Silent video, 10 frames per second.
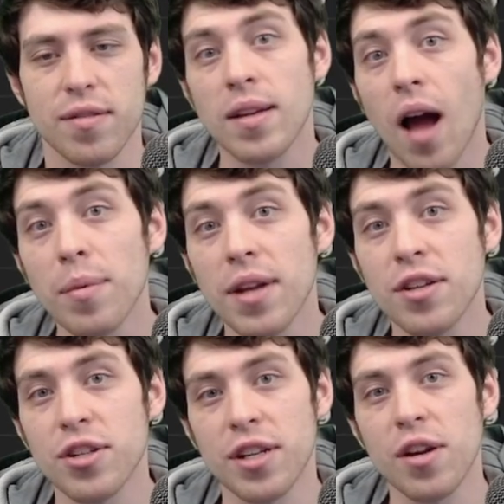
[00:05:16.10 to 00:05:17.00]
Goblin
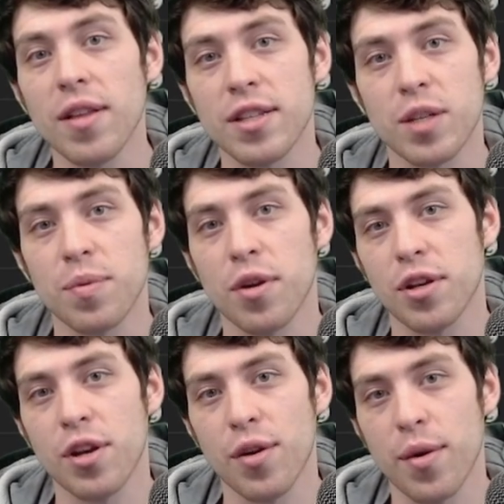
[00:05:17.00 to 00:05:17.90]
Engineer lets us put our
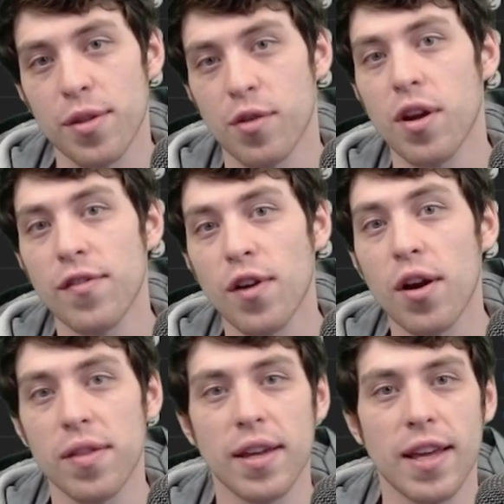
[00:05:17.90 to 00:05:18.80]
Curio in the
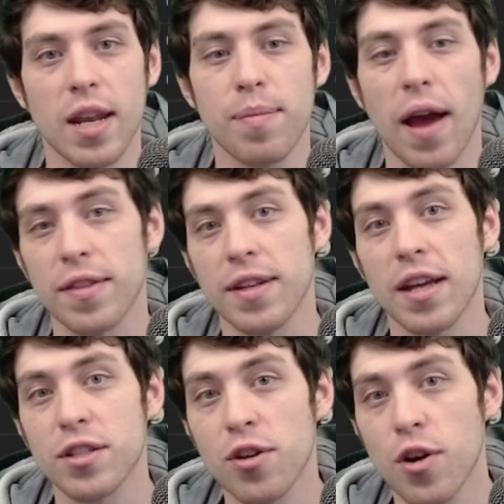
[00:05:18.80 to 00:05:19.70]
graveyard and then get it back the
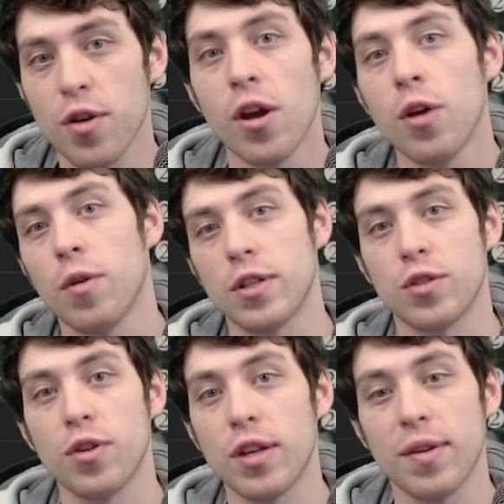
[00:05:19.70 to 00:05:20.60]
next turn, which
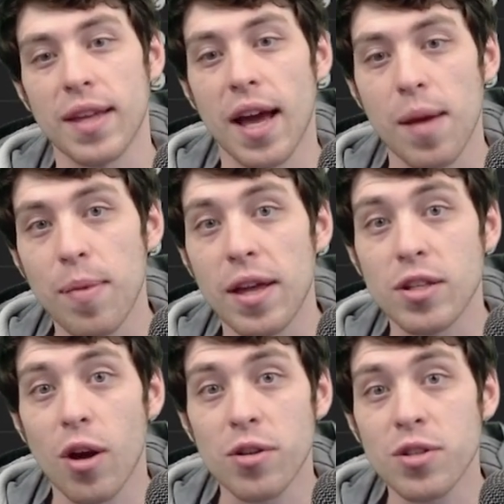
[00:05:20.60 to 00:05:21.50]
is really, really hype. And it's
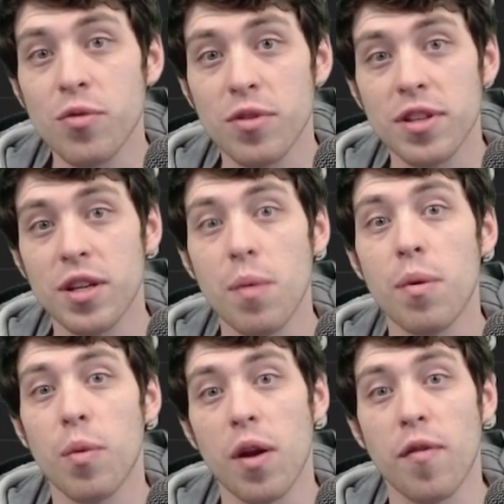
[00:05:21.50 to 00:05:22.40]
also really good
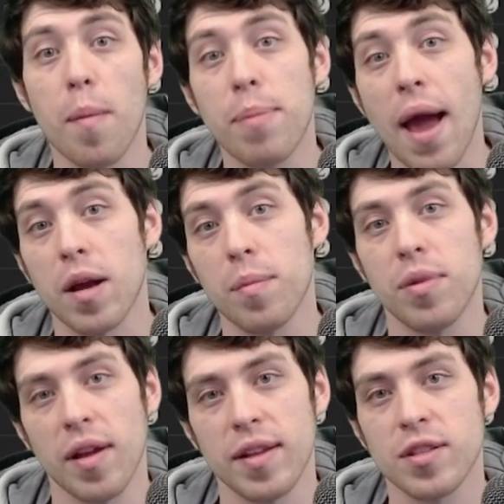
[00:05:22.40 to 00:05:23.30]
with one of our backup
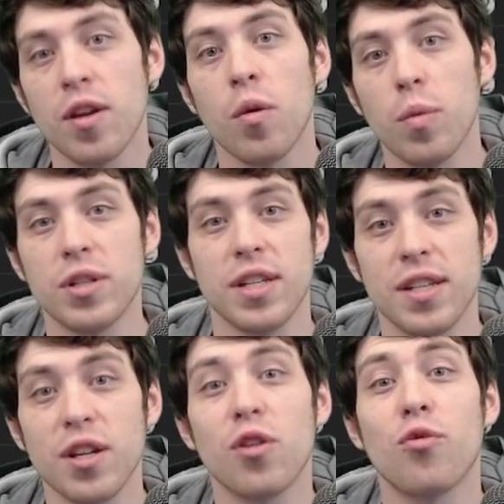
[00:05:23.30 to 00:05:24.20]
plans, which
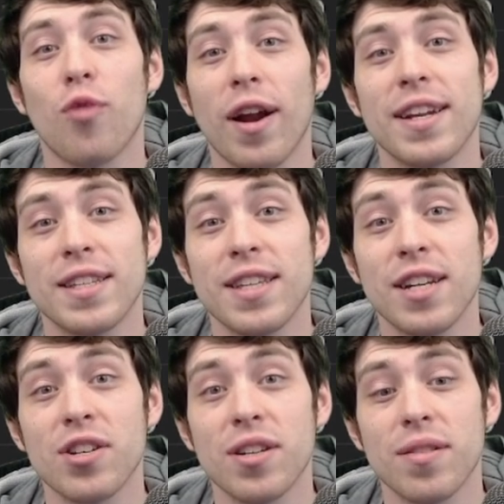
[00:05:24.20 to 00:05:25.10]
is Grinding
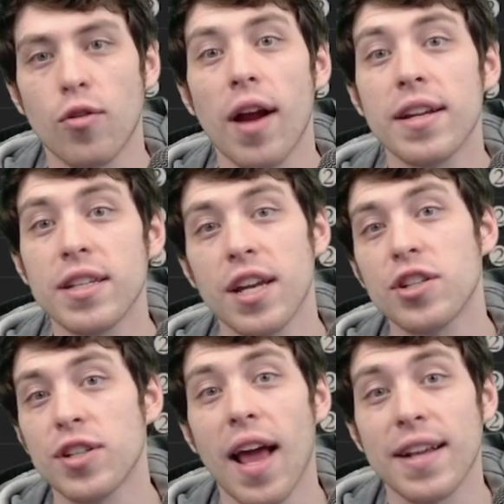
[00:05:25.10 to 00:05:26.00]
Station. Grinding
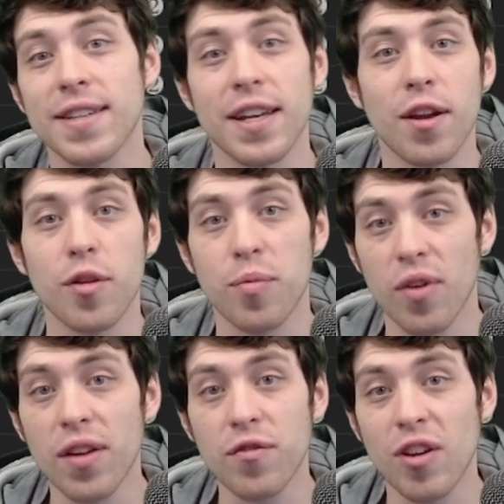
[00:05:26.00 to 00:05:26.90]
Station acts like another
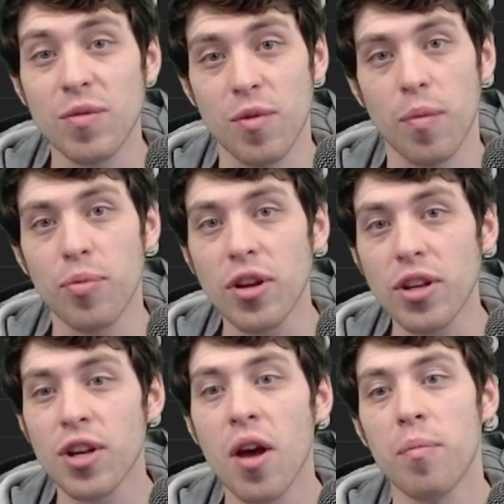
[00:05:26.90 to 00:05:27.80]
Brain Freeze with our
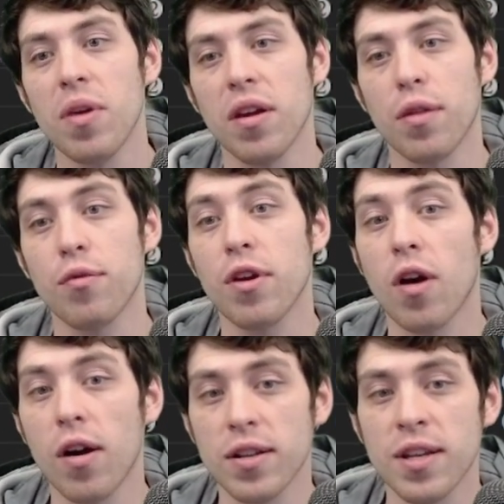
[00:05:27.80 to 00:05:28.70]
Breach, milling 3
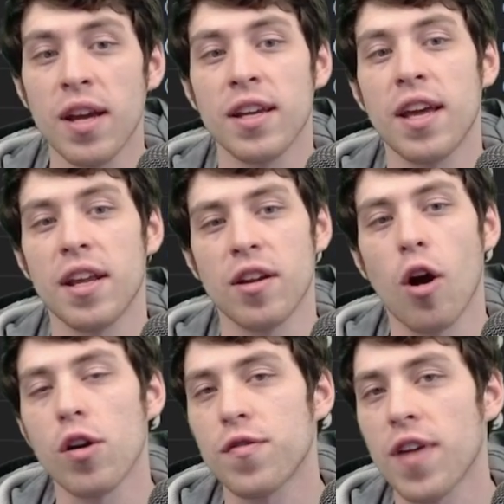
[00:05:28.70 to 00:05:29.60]
cards, getting an
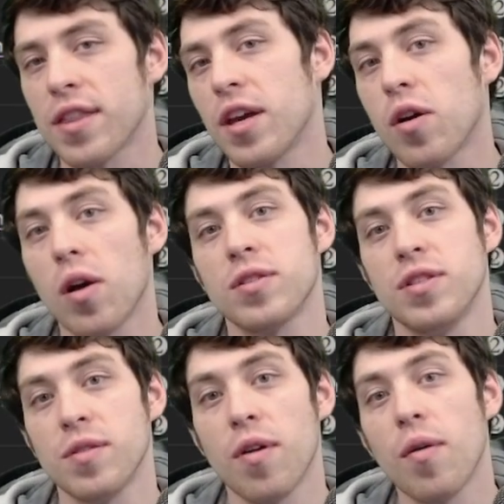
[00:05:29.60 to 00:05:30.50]
artifact that costs
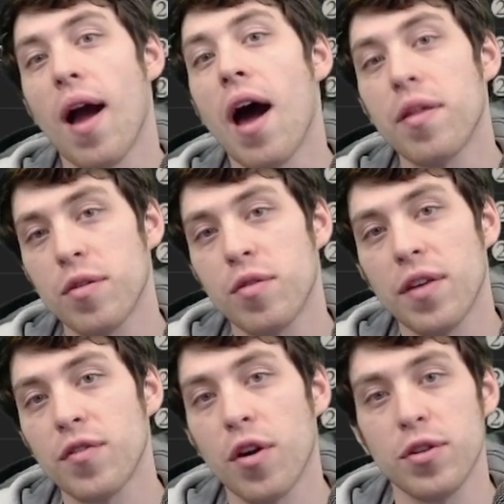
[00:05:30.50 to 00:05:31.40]
0 out of the
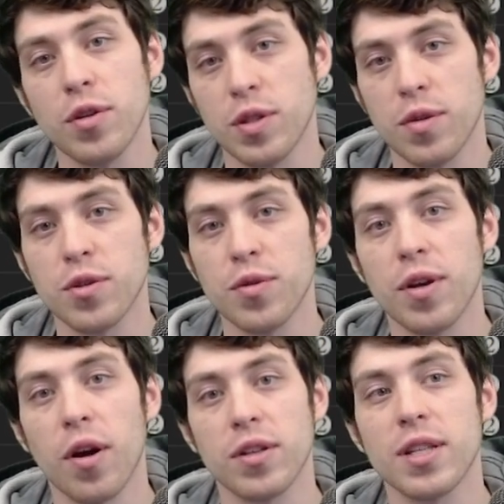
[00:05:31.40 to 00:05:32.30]
graveyard using those 3
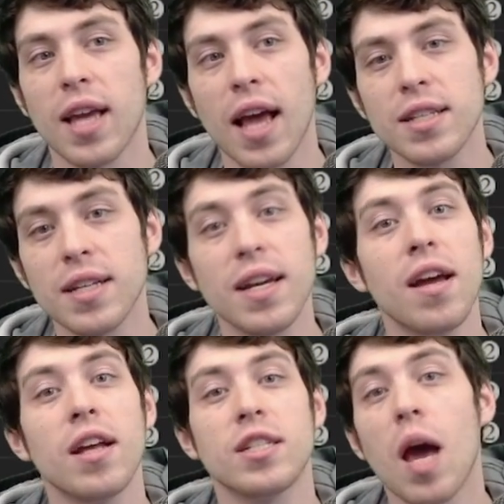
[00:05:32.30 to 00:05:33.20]
cards to cast it,
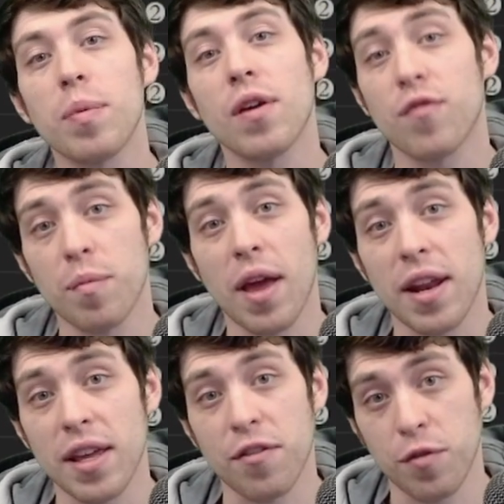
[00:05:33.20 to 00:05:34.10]
tapping it for
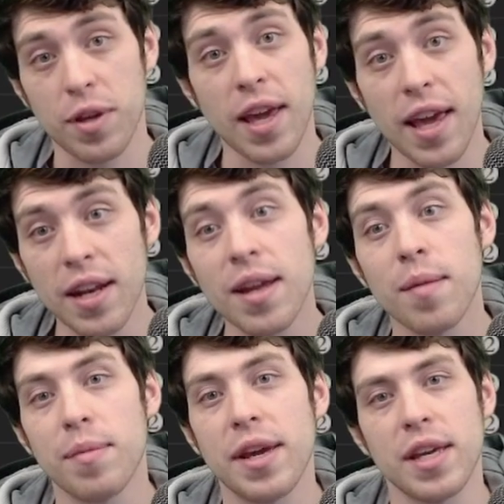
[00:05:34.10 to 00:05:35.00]
mana if we can,
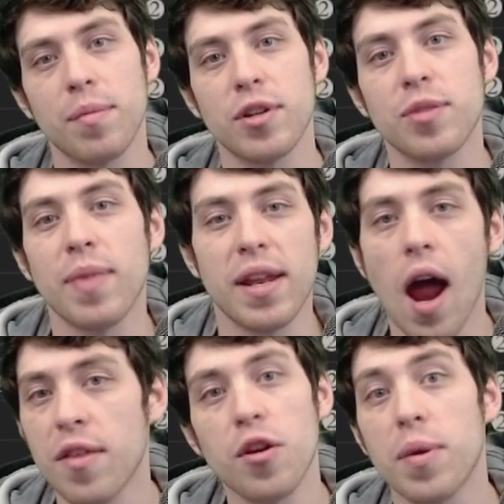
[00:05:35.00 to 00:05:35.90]
making a bunch of mana,
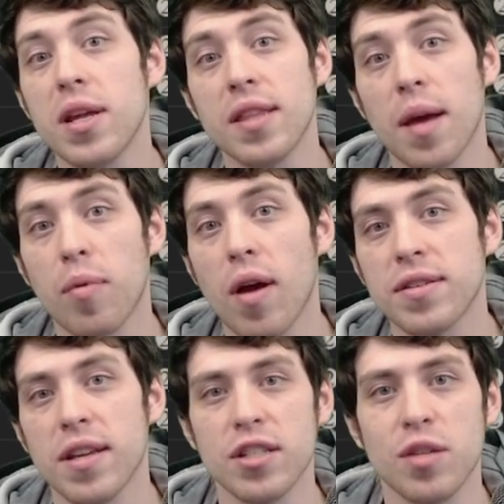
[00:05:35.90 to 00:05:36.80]
and then repeating that
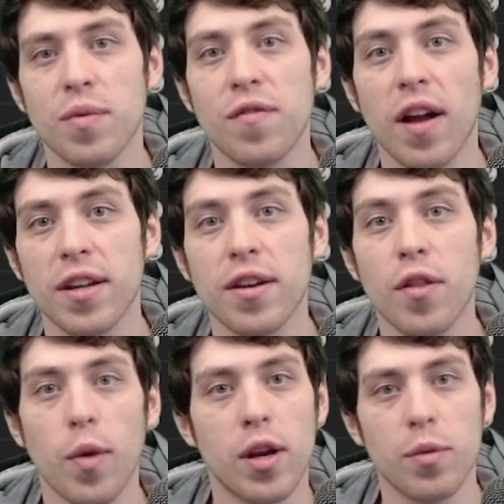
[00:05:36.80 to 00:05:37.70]
process until we find
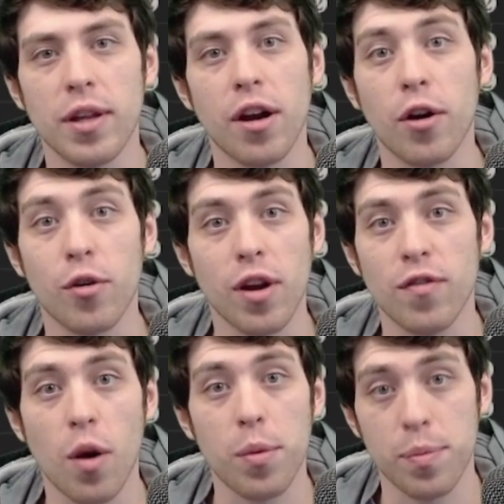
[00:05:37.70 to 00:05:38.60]
another way to win in our
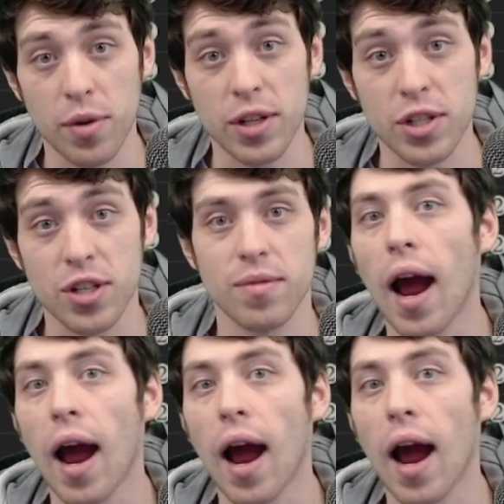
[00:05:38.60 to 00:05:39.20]
graveyard with Breach.